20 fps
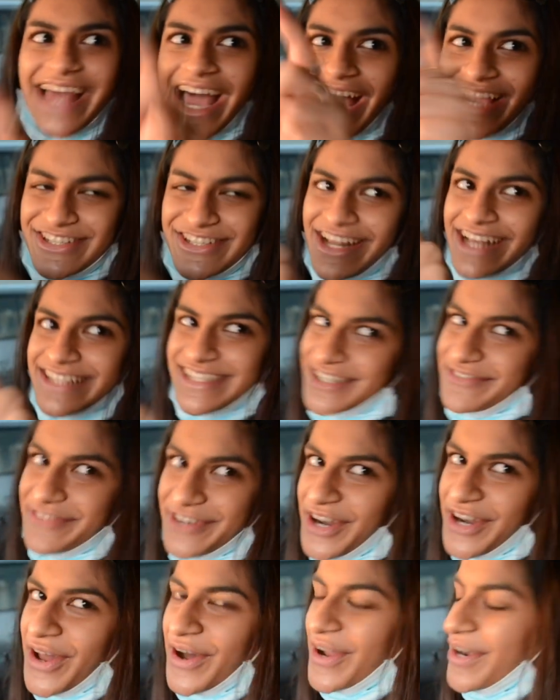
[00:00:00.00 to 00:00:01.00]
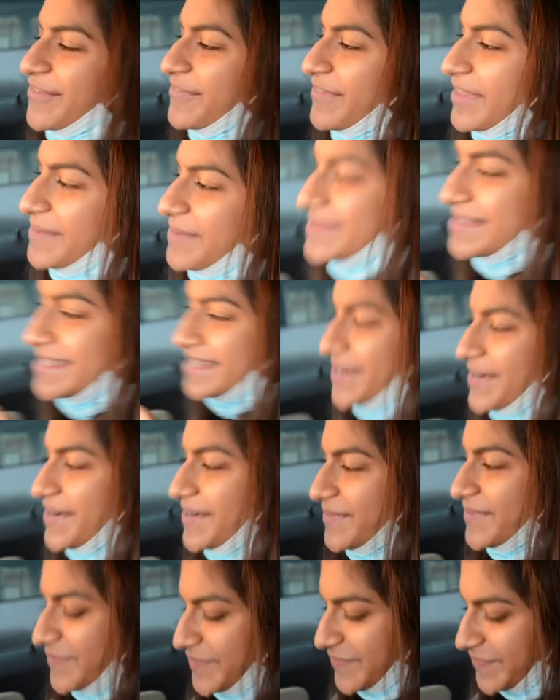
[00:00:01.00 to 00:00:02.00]
are different. Oh
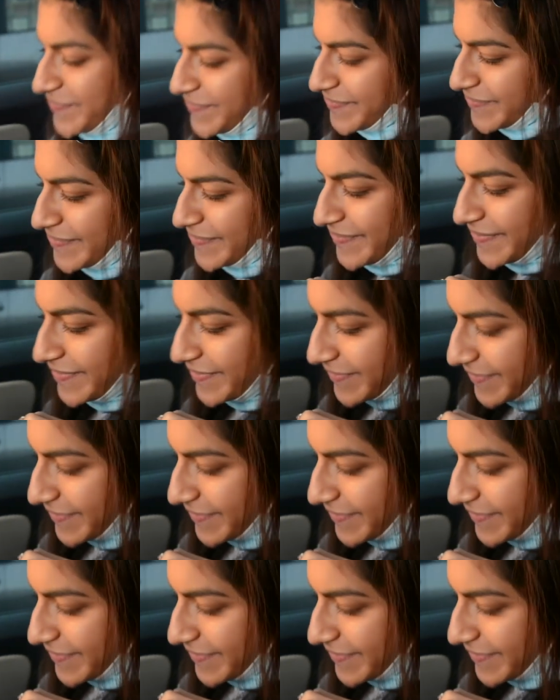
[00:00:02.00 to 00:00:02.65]
shit, nice. IQ